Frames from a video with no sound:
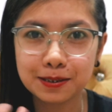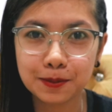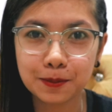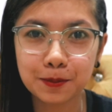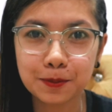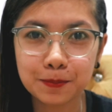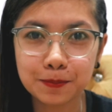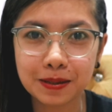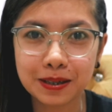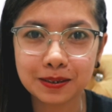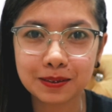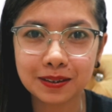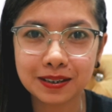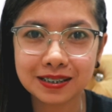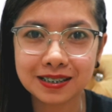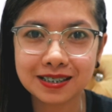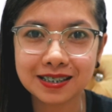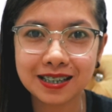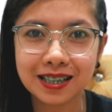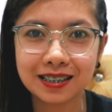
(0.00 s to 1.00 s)
So, kung bago
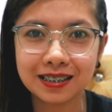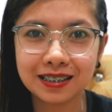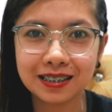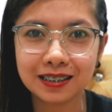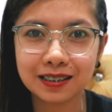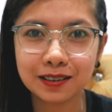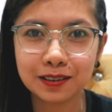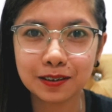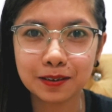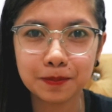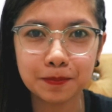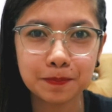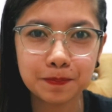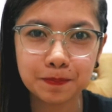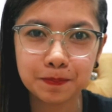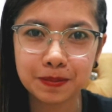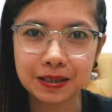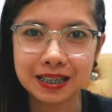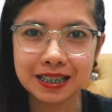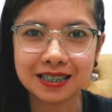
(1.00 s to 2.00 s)
ka sa channel na to,
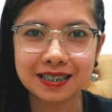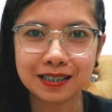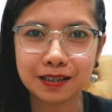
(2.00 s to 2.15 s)
please